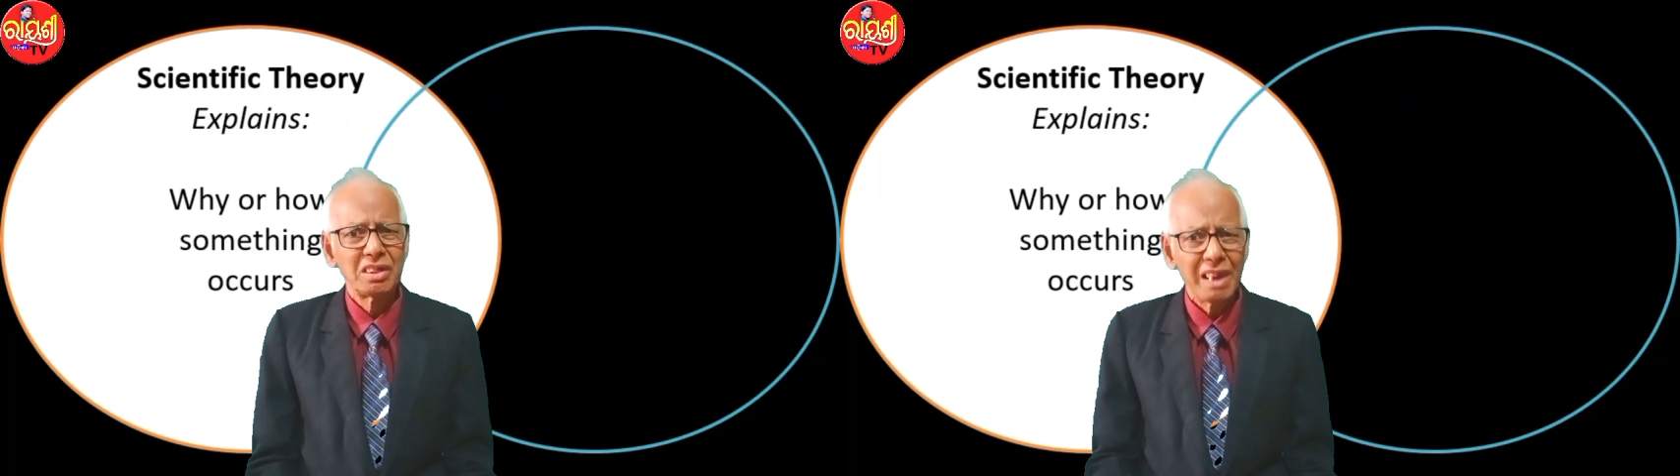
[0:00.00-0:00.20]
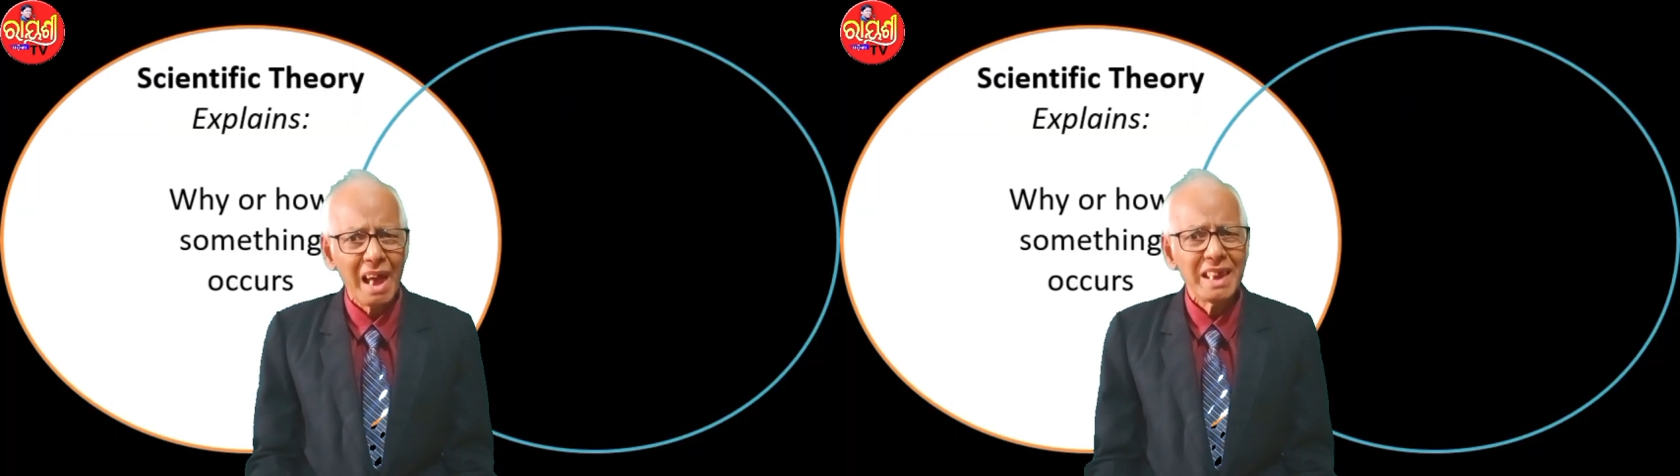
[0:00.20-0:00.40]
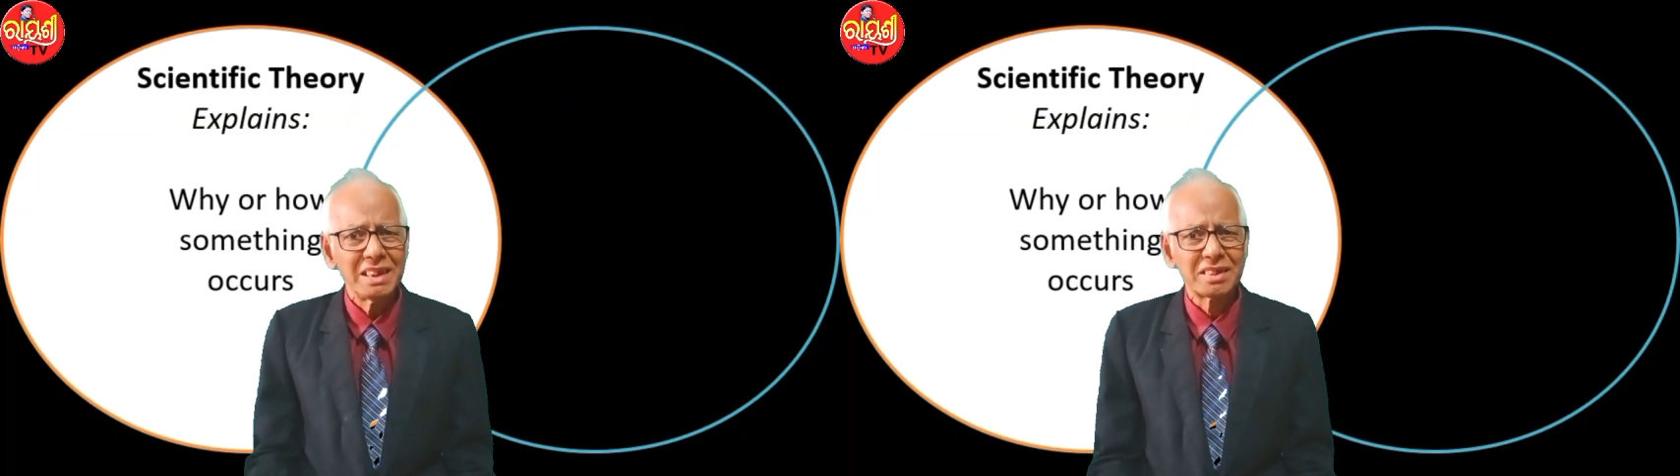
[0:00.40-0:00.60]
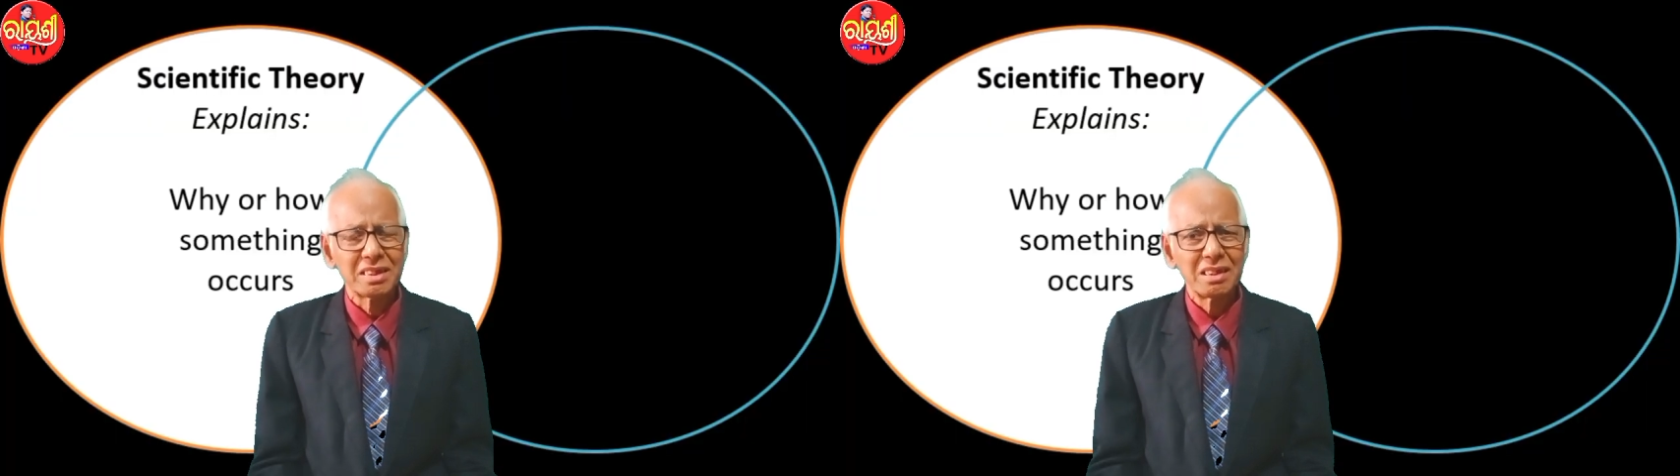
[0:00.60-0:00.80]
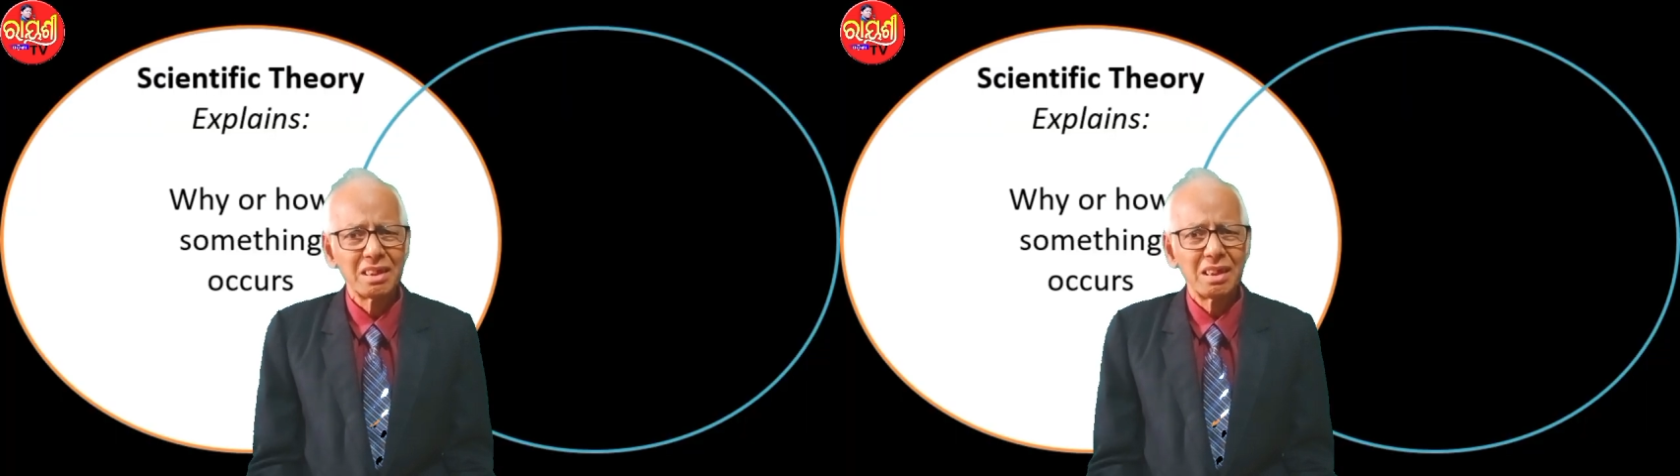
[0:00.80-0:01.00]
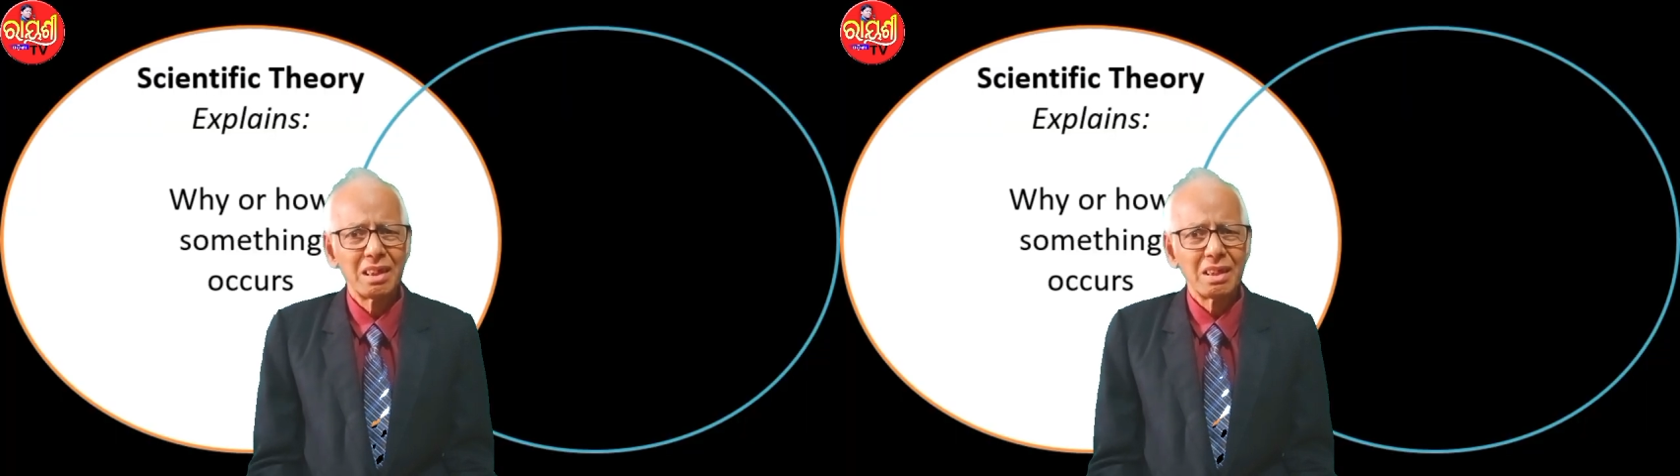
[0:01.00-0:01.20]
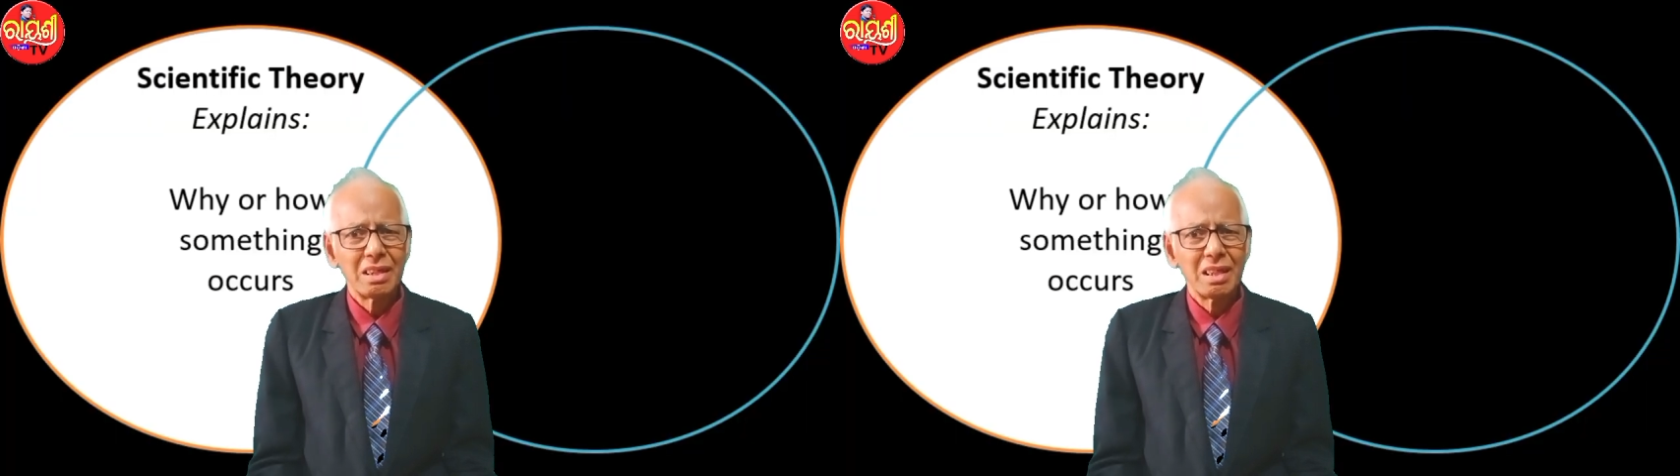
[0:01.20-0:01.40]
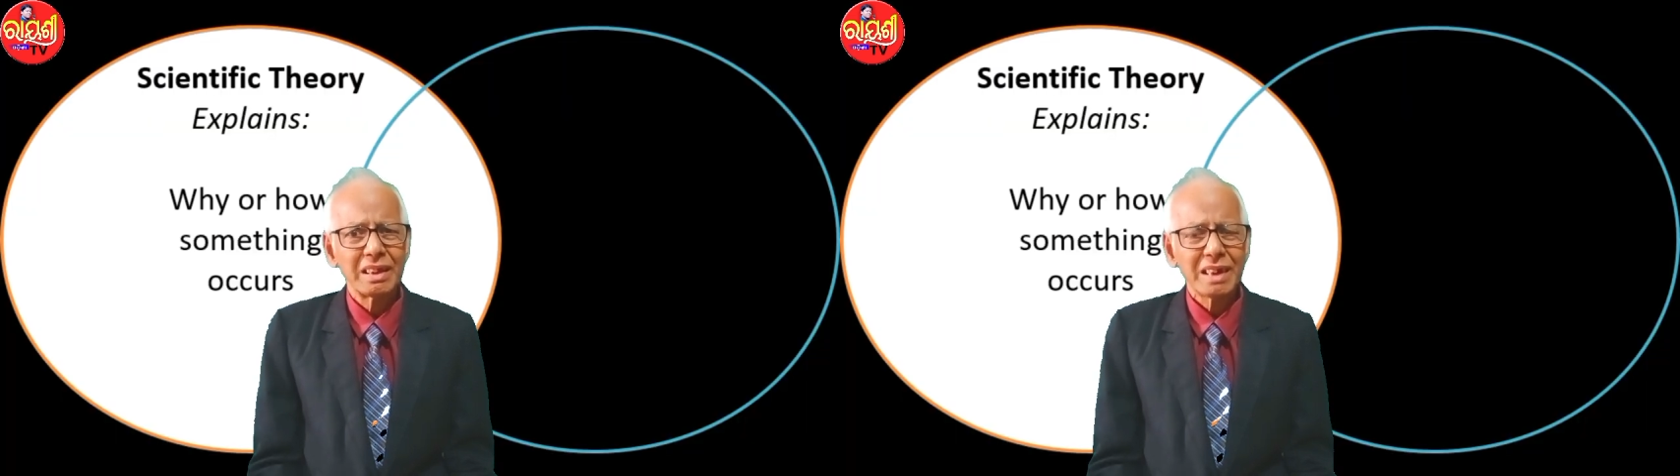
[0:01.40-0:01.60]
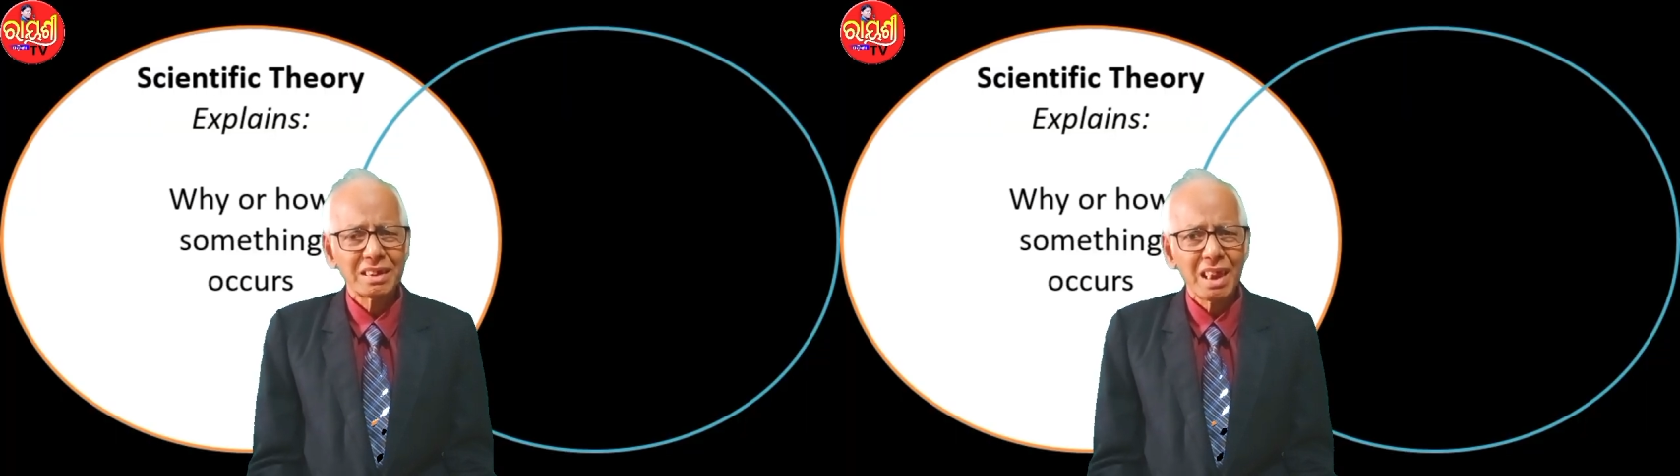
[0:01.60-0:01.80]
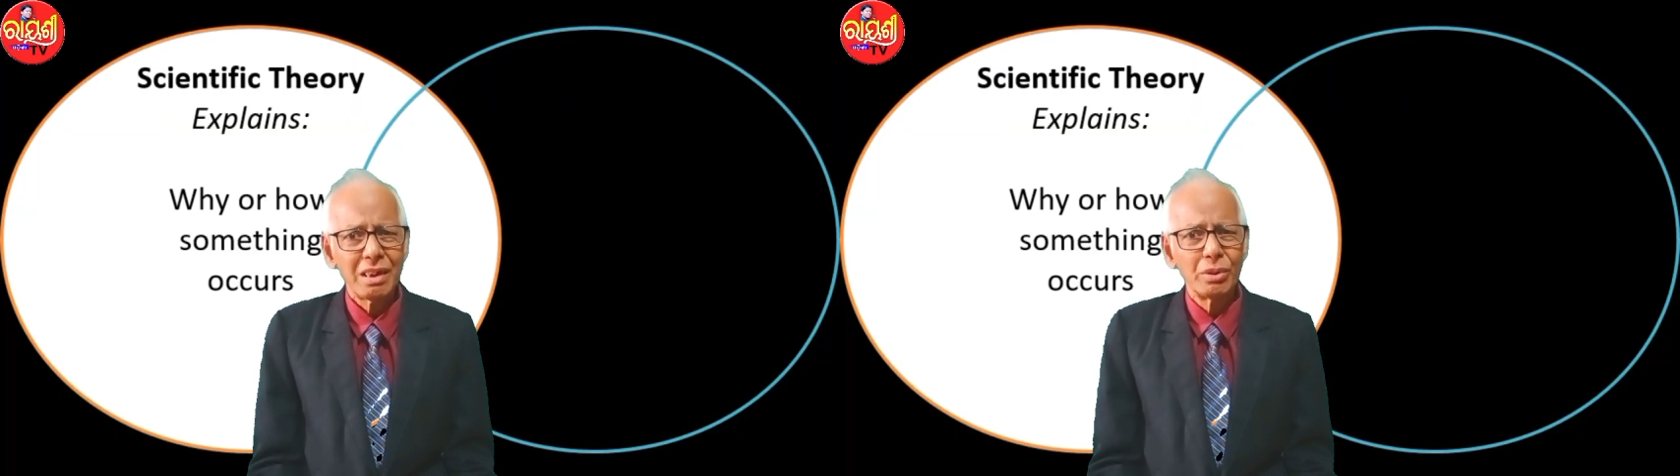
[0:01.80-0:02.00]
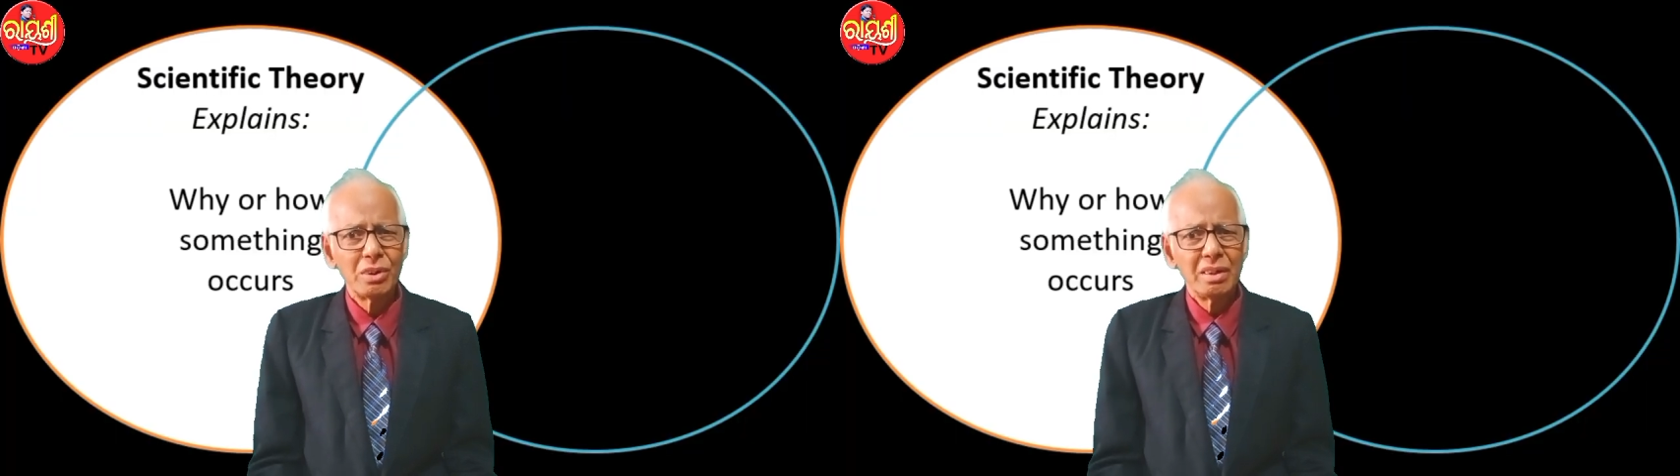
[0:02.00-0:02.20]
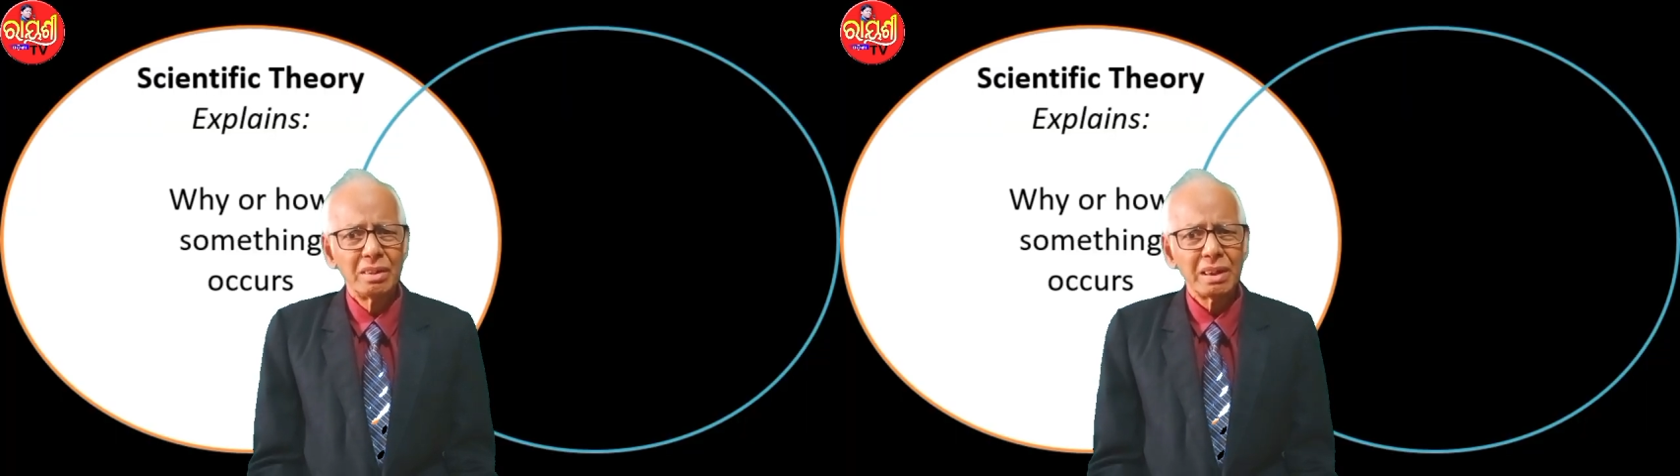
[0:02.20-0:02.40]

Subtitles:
the lines that I tell you,